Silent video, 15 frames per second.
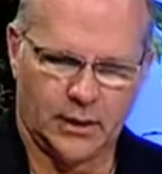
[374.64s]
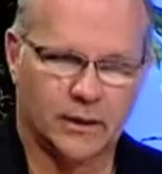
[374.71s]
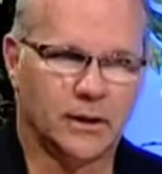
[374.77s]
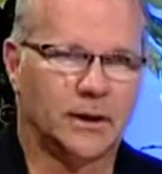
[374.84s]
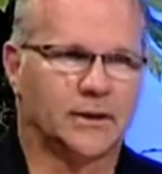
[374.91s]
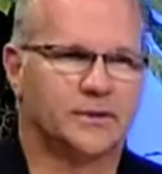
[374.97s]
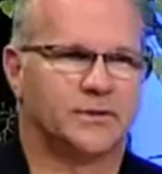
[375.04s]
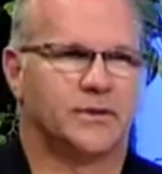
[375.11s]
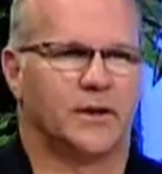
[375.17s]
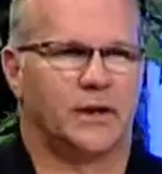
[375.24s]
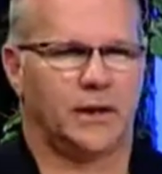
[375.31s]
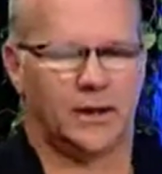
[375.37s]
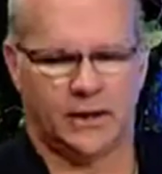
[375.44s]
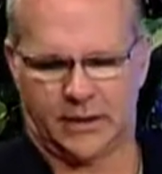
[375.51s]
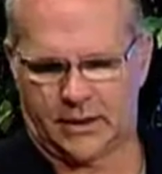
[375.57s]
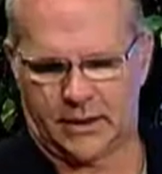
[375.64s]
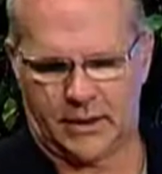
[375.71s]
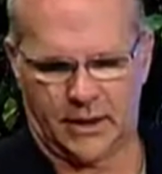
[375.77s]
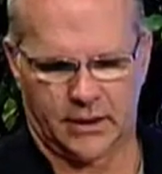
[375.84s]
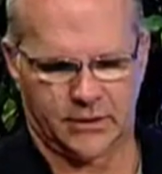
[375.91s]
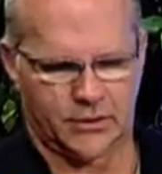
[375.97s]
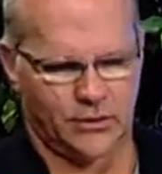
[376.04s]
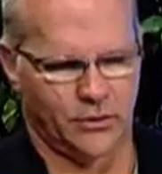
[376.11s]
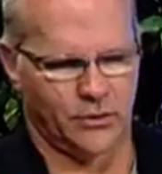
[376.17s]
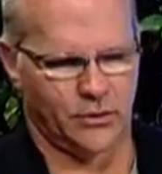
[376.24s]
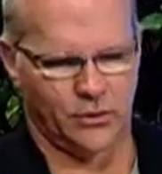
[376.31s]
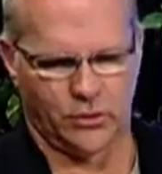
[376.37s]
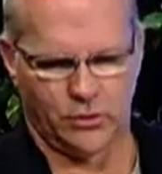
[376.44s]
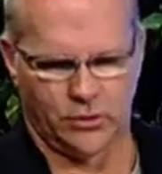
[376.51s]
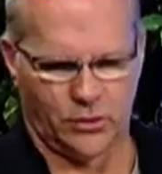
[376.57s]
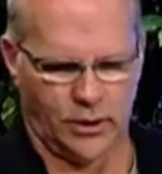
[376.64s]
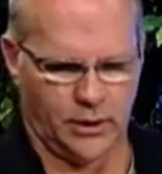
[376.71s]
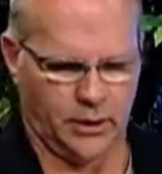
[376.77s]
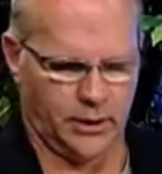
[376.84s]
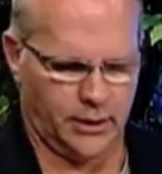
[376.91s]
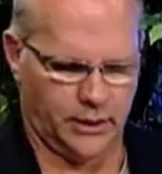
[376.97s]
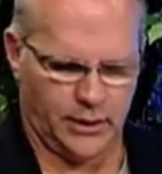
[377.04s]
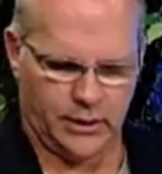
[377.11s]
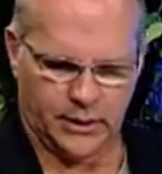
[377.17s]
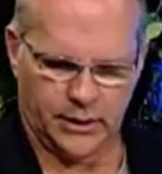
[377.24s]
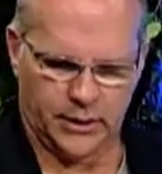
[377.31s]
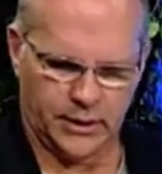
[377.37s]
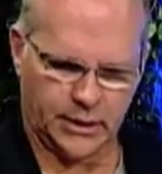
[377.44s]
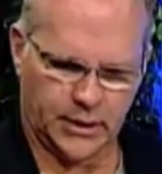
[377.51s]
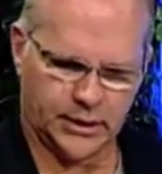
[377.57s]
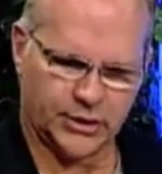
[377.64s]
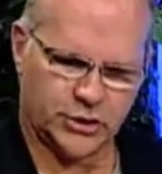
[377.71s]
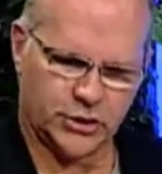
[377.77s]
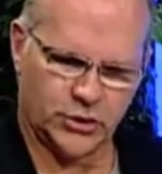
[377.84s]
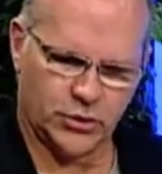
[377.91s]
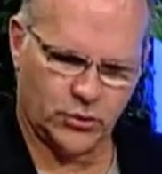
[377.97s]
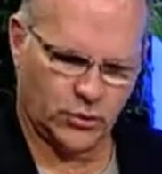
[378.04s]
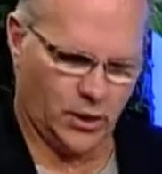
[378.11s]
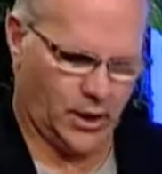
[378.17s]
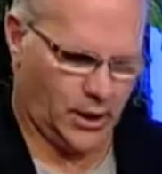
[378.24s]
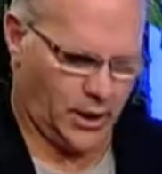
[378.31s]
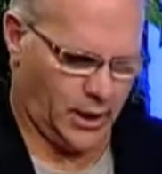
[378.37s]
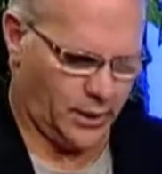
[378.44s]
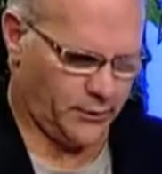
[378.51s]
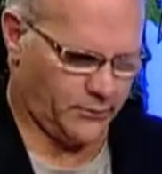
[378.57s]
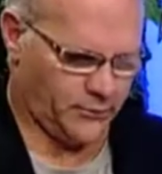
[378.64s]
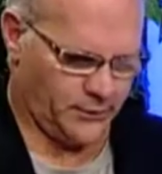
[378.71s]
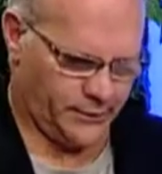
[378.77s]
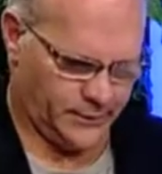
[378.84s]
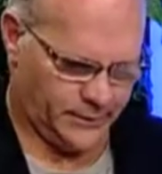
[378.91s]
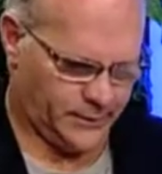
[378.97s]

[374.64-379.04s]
let's uh, get to the issue of.